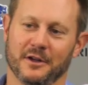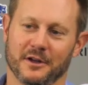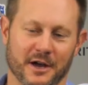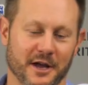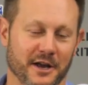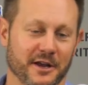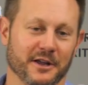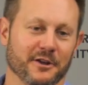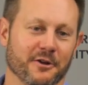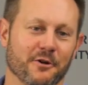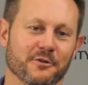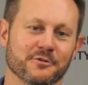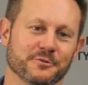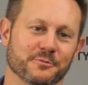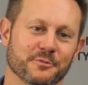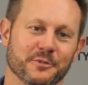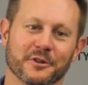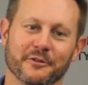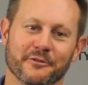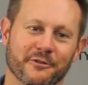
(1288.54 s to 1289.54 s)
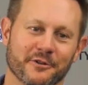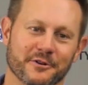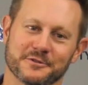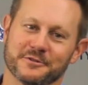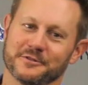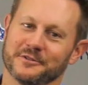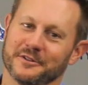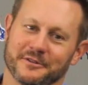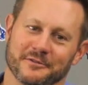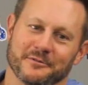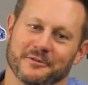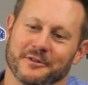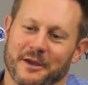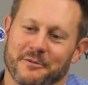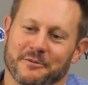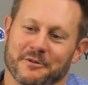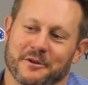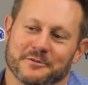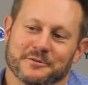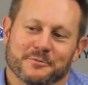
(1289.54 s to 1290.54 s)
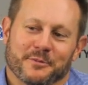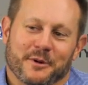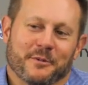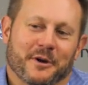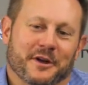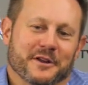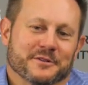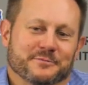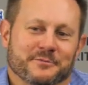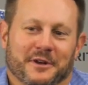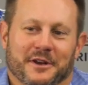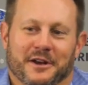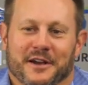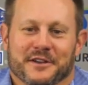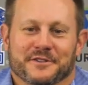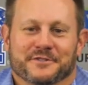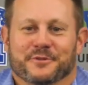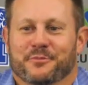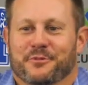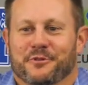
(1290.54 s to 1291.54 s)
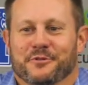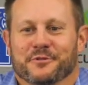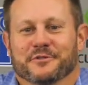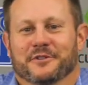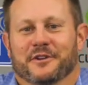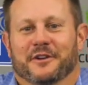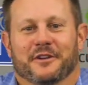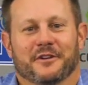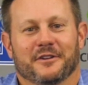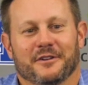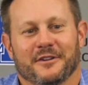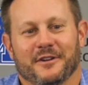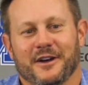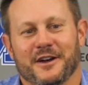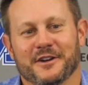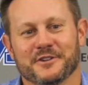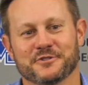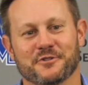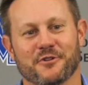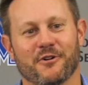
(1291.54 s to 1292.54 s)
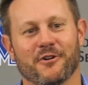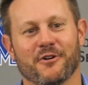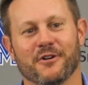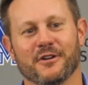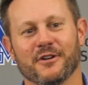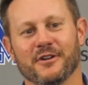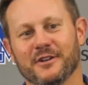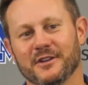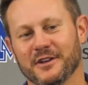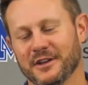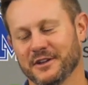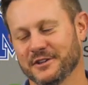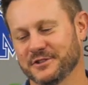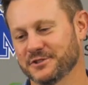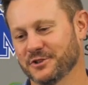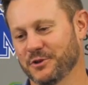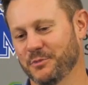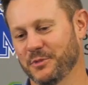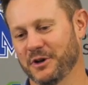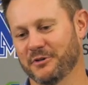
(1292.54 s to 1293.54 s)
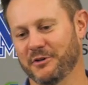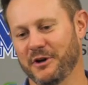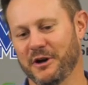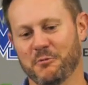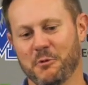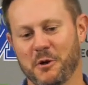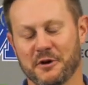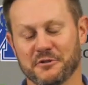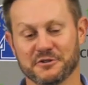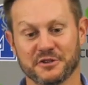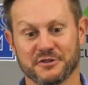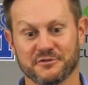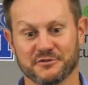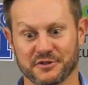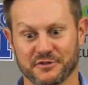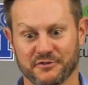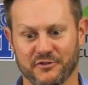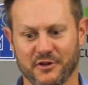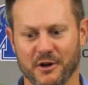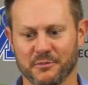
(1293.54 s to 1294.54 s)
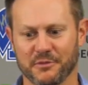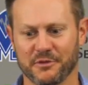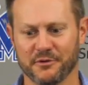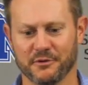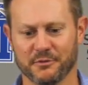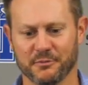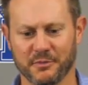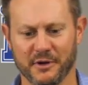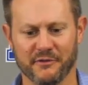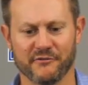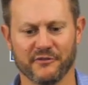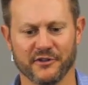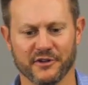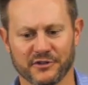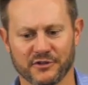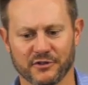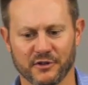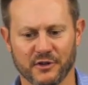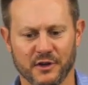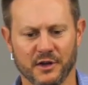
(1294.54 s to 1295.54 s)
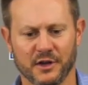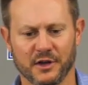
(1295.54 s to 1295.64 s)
I didn't coach him, but the first name that comes to my mind is man Isaac Bruce. Like, gosh darn, and so many great wide receivers have come through Memphis.